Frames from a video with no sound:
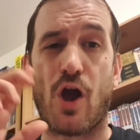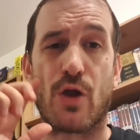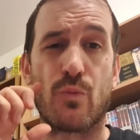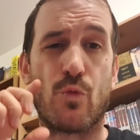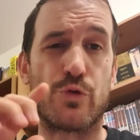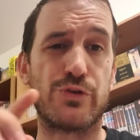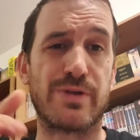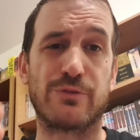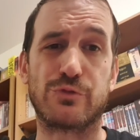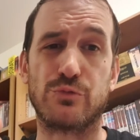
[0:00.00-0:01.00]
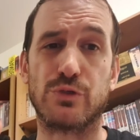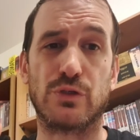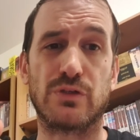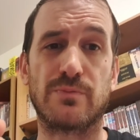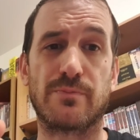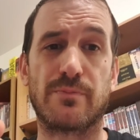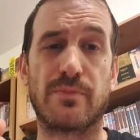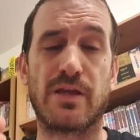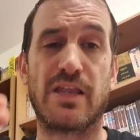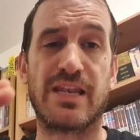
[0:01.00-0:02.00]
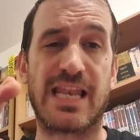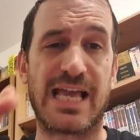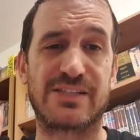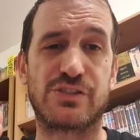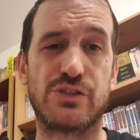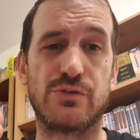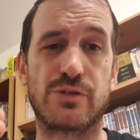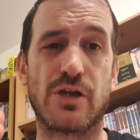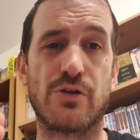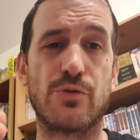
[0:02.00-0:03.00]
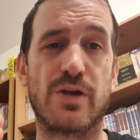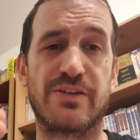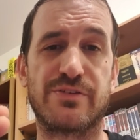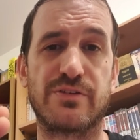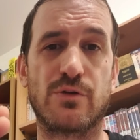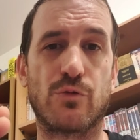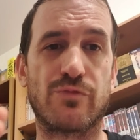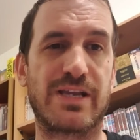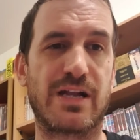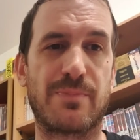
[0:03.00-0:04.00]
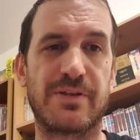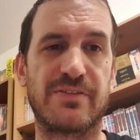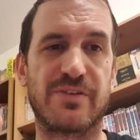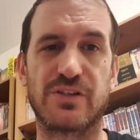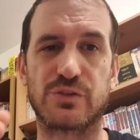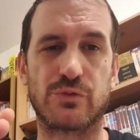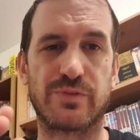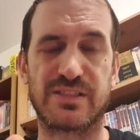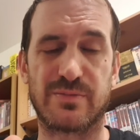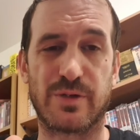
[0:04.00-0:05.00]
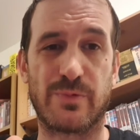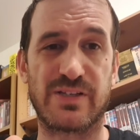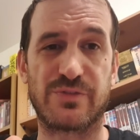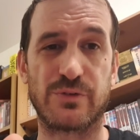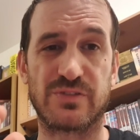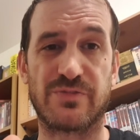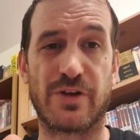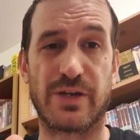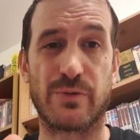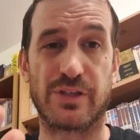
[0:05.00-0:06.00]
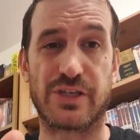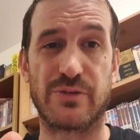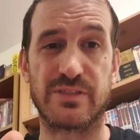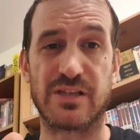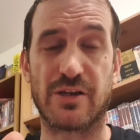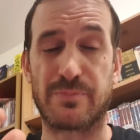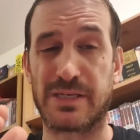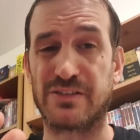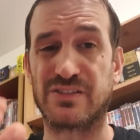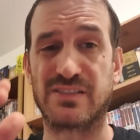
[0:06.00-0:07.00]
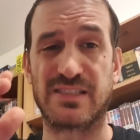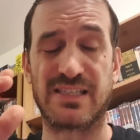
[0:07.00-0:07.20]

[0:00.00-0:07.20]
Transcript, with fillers: I warn you now, do not unless you go and or ring up in advance or ring someone at Westfields and find out what the queue is like because